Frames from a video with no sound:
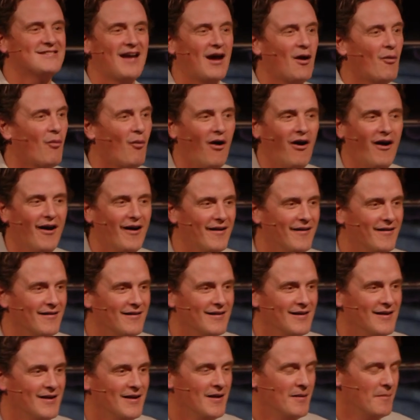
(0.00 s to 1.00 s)
day one
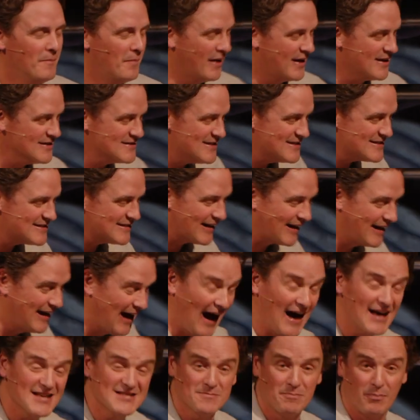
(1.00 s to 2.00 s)
because it's the
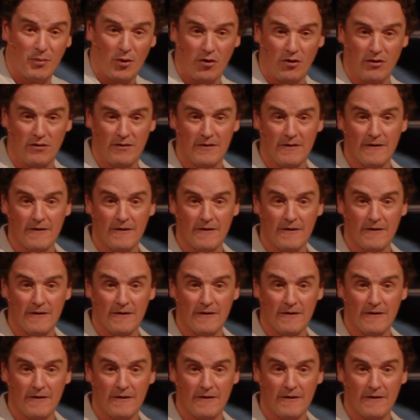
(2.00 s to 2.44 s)
gospel.